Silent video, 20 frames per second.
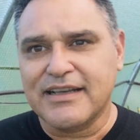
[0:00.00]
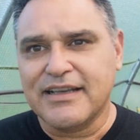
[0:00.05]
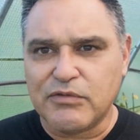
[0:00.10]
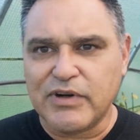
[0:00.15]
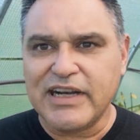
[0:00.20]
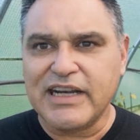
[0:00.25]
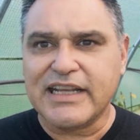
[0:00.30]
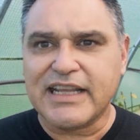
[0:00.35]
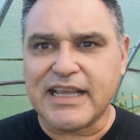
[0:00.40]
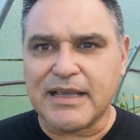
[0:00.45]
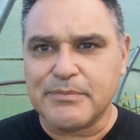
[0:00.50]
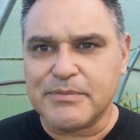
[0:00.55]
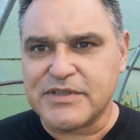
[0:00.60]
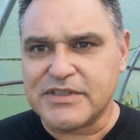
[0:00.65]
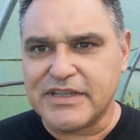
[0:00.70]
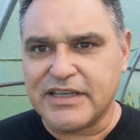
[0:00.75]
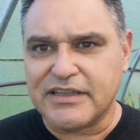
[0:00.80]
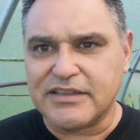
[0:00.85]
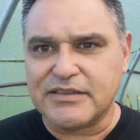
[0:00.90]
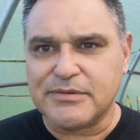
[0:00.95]
It really
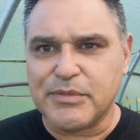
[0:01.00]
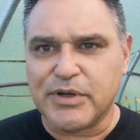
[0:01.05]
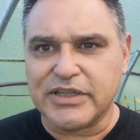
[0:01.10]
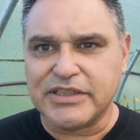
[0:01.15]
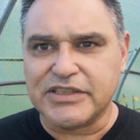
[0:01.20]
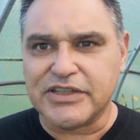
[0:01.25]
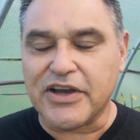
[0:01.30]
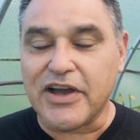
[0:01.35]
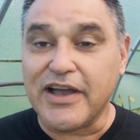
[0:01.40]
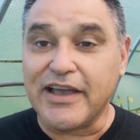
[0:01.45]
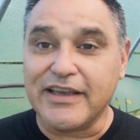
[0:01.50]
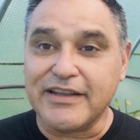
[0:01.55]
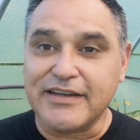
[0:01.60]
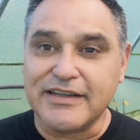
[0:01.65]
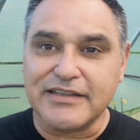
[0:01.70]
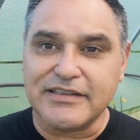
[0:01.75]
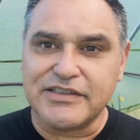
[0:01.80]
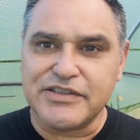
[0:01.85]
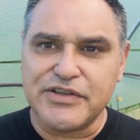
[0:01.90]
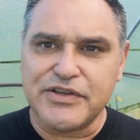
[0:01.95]
comes down to my
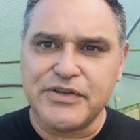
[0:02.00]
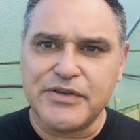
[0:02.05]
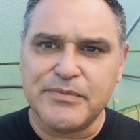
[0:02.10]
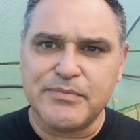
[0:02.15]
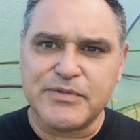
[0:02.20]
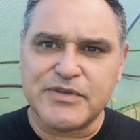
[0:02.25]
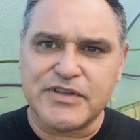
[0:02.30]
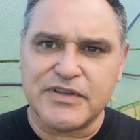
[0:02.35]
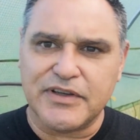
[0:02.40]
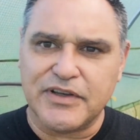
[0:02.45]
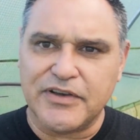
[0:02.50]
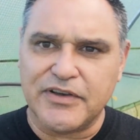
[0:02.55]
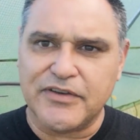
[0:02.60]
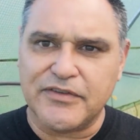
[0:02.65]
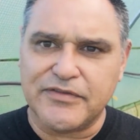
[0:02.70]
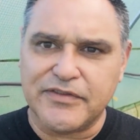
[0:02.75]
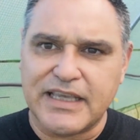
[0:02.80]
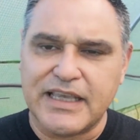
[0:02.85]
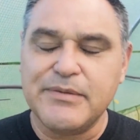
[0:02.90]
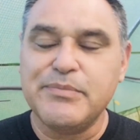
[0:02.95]
diet in terms
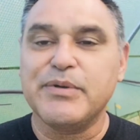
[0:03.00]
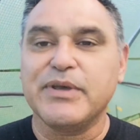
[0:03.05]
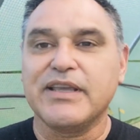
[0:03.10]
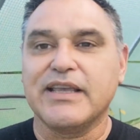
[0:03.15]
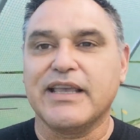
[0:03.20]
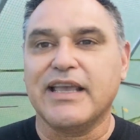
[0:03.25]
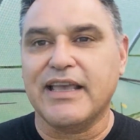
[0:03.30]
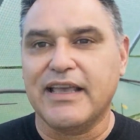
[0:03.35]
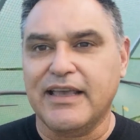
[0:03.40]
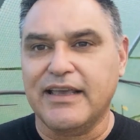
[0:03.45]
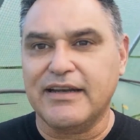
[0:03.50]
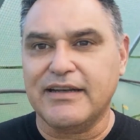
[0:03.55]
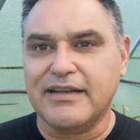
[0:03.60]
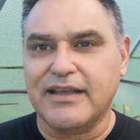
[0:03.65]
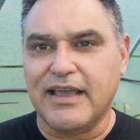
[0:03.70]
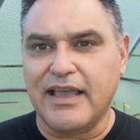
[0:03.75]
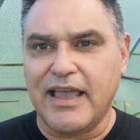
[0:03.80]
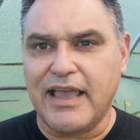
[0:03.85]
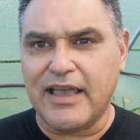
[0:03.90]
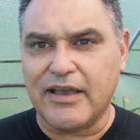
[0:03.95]
of keeping at
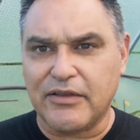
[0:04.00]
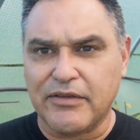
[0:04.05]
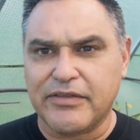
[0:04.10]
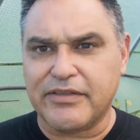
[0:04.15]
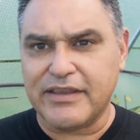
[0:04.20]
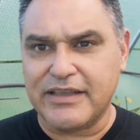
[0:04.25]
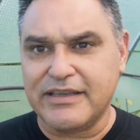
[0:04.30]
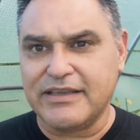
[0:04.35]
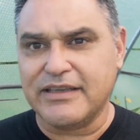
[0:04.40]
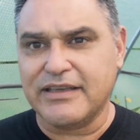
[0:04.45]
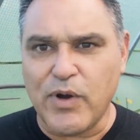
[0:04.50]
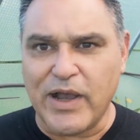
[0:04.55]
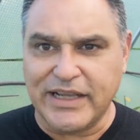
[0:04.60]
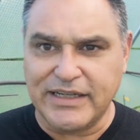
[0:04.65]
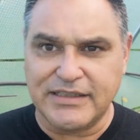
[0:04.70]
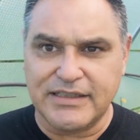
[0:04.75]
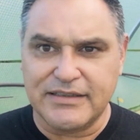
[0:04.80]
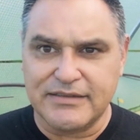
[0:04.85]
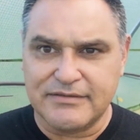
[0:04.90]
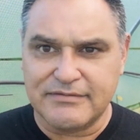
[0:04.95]
a healthy
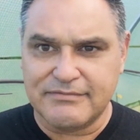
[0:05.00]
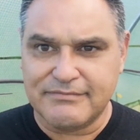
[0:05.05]
weight.